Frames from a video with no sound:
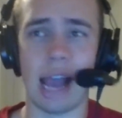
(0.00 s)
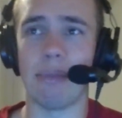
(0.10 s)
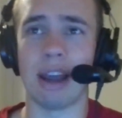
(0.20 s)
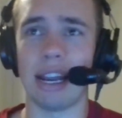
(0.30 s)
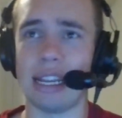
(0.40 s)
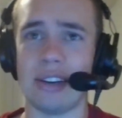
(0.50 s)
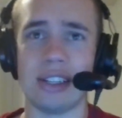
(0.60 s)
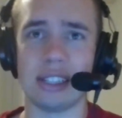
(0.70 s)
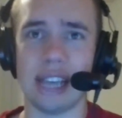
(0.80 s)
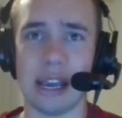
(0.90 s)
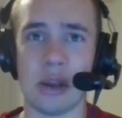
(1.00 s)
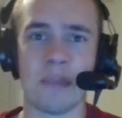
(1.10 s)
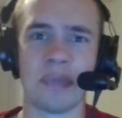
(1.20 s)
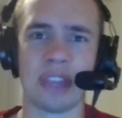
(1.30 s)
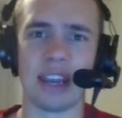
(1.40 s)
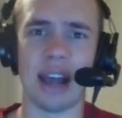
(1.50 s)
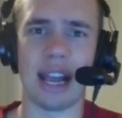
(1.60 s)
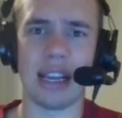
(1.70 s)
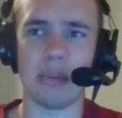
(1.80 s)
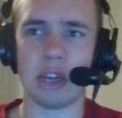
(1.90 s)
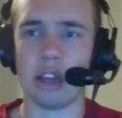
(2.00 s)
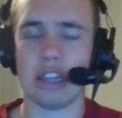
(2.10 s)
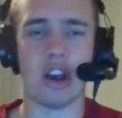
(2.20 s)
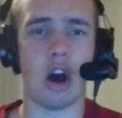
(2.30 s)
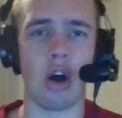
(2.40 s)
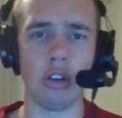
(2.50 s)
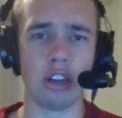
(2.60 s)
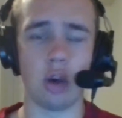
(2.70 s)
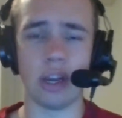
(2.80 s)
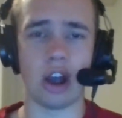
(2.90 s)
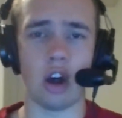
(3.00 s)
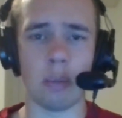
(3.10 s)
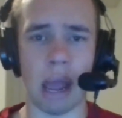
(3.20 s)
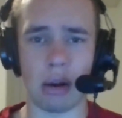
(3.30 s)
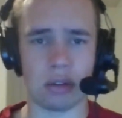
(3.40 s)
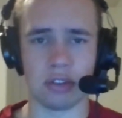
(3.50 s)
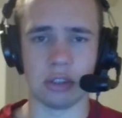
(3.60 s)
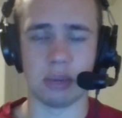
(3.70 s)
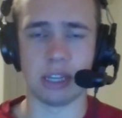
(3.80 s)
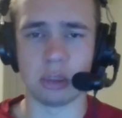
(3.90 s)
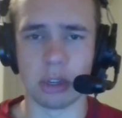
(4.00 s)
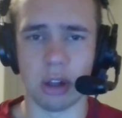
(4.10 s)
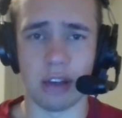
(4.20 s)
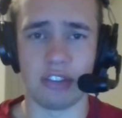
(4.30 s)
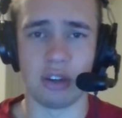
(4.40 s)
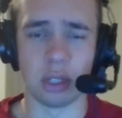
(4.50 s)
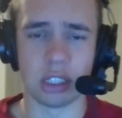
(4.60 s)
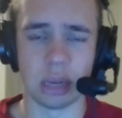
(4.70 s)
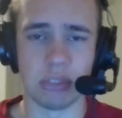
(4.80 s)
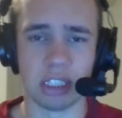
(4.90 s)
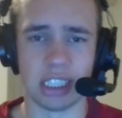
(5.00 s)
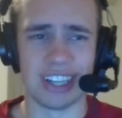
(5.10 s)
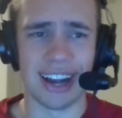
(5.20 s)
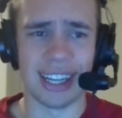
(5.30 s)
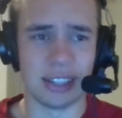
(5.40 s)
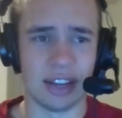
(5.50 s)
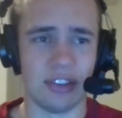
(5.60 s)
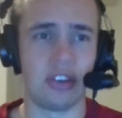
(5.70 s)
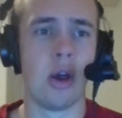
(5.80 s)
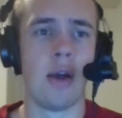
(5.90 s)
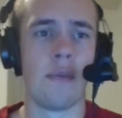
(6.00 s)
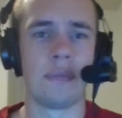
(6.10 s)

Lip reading: I'm not here to say that I am the all-knowing, all-powerful Spencer McLaughlin or some such nonsense.